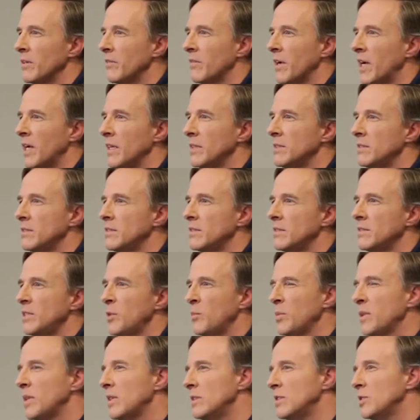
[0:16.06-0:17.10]
device,
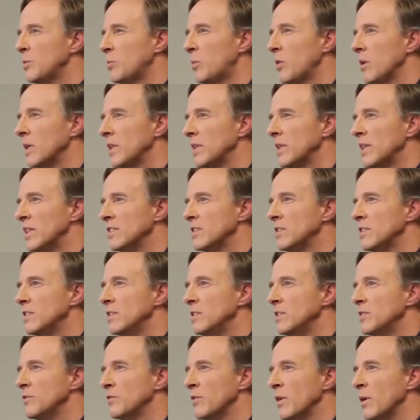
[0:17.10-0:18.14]
typically supporting
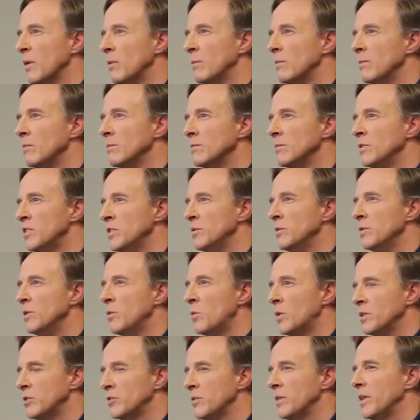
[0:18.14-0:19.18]
densities from 2 to
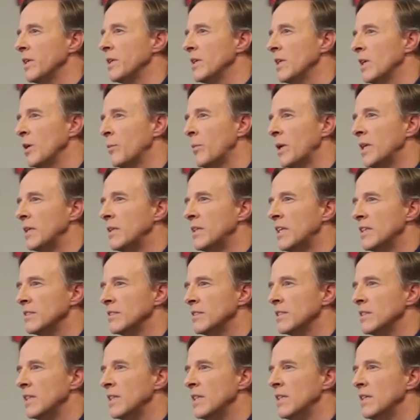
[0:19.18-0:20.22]
128 gigabyte
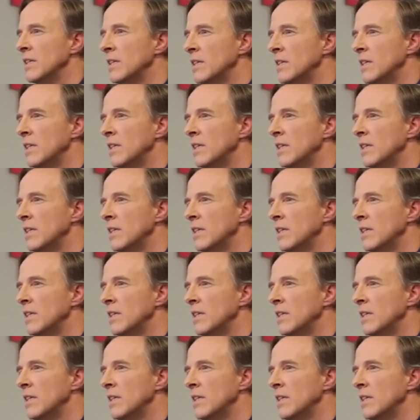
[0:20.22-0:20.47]
density.